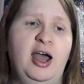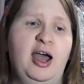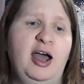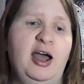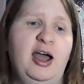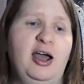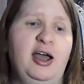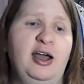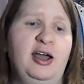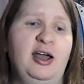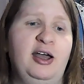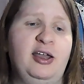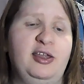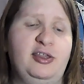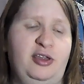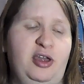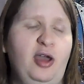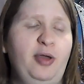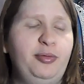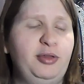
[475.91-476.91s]
because uh,
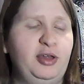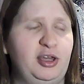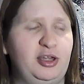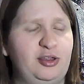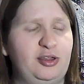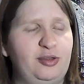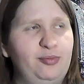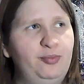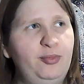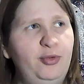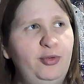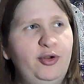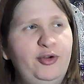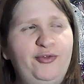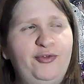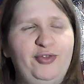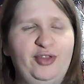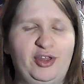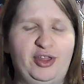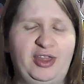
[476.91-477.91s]
he helps like
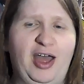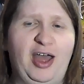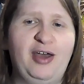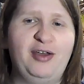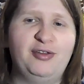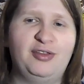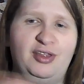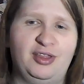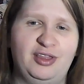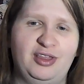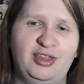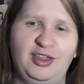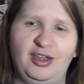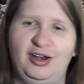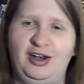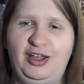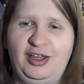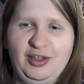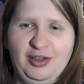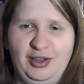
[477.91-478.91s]
move the Thousand
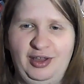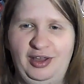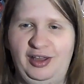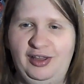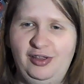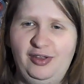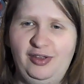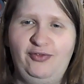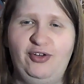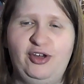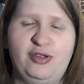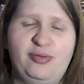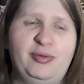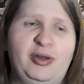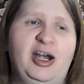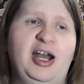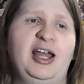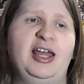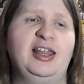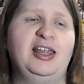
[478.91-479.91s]
Sunny into
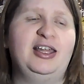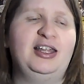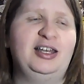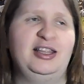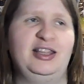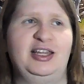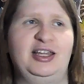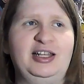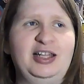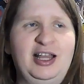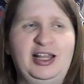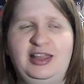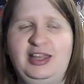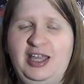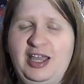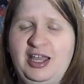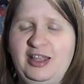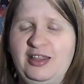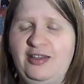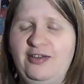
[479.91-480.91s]
Fishman Island, and then at
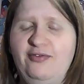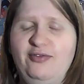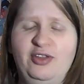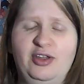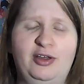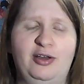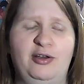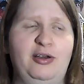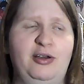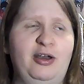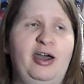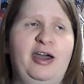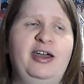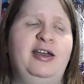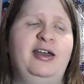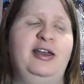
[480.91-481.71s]
the end of the uh,